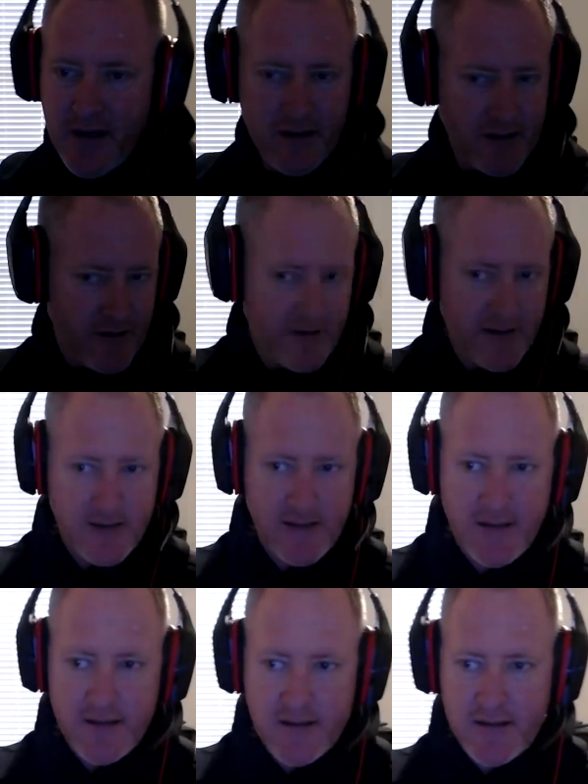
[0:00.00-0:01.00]
So this
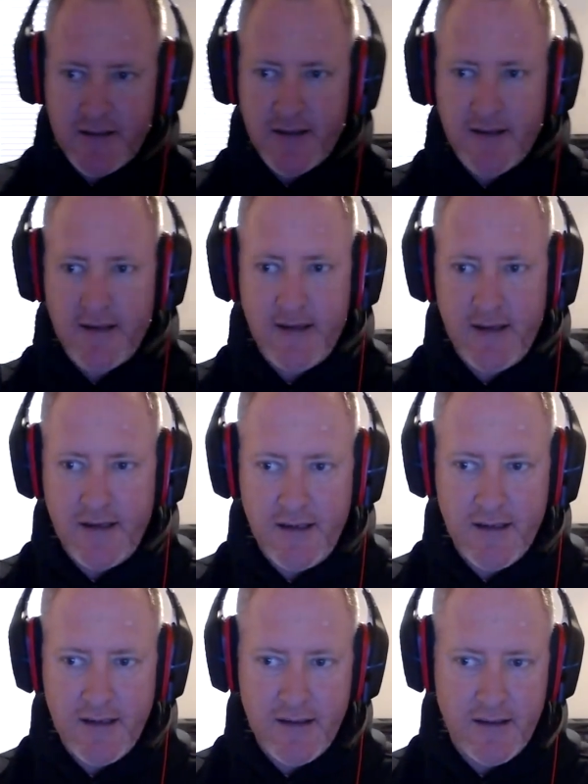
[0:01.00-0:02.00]
is
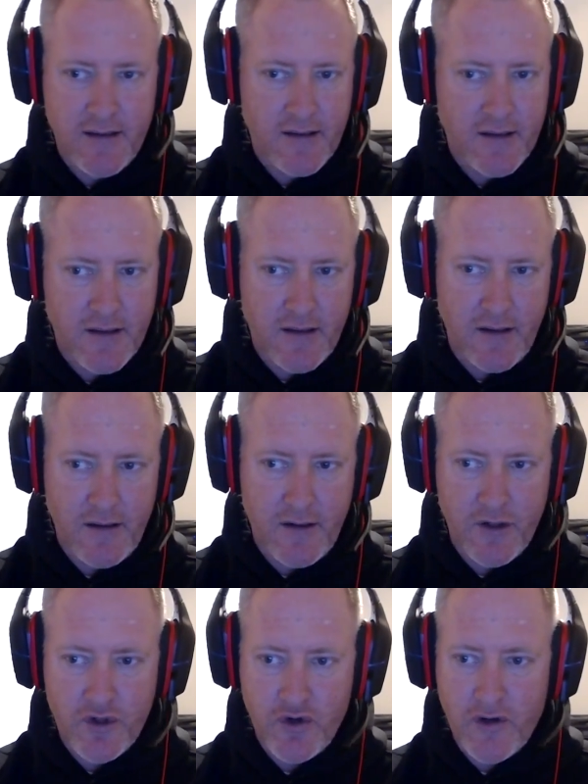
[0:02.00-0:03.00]
the
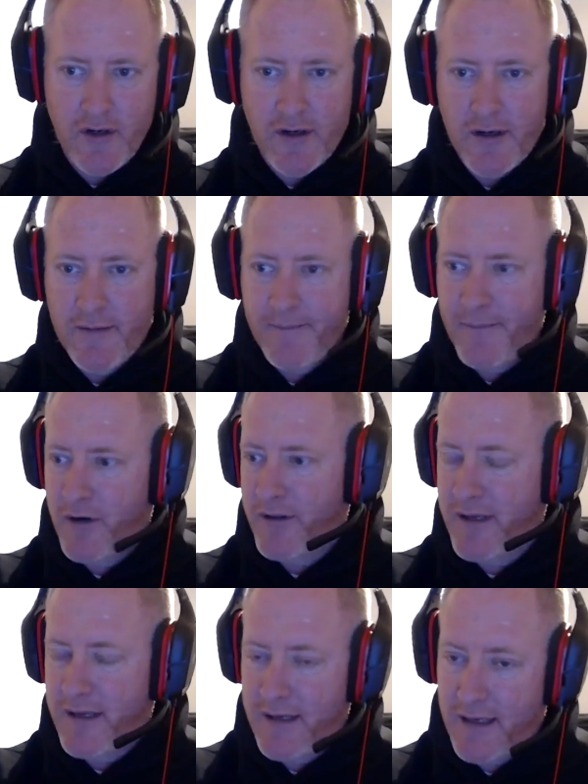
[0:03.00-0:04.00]
controller, or
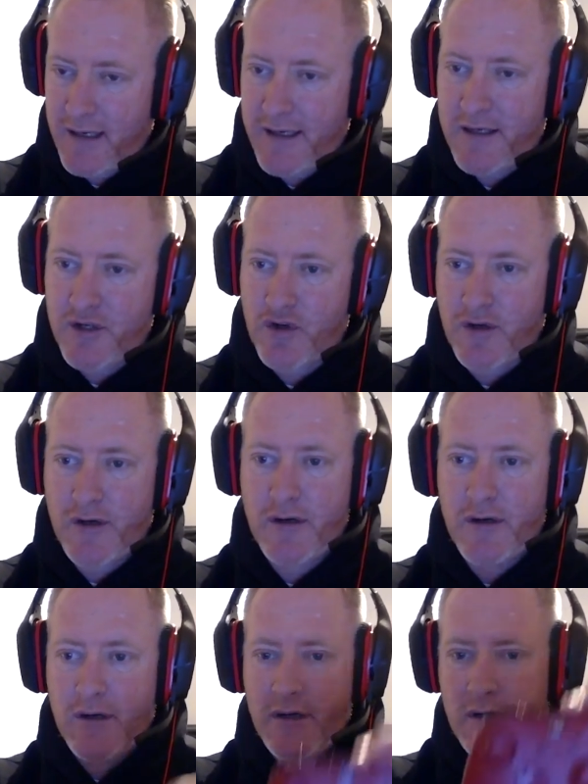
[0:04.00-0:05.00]
the Elite controller,
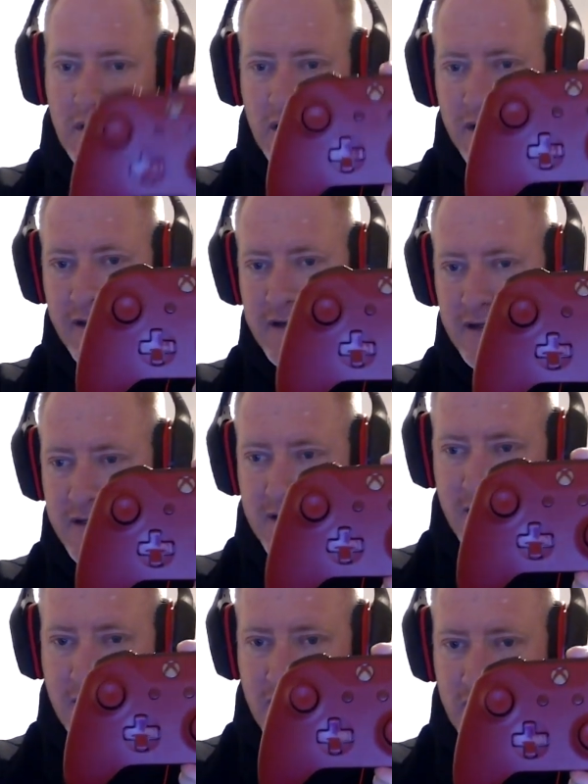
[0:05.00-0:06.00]
and that's a standard